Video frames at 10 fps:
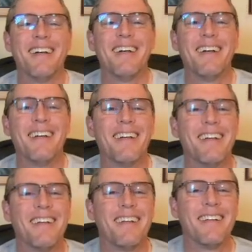
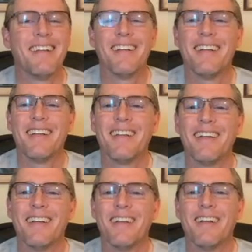
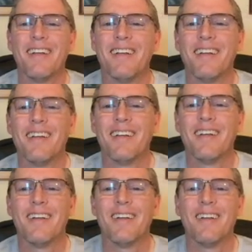
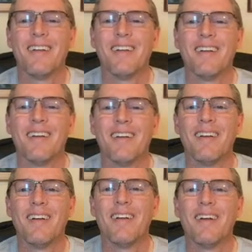
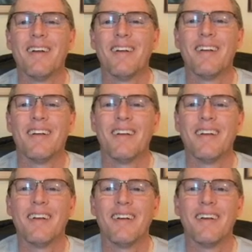
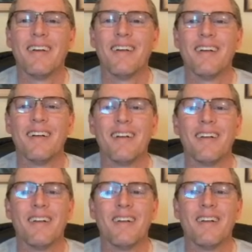
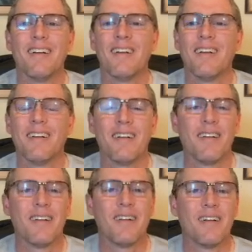
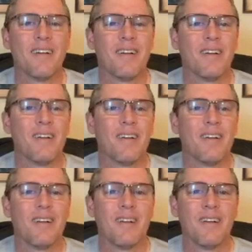
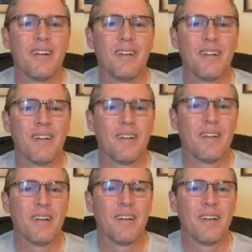(silent)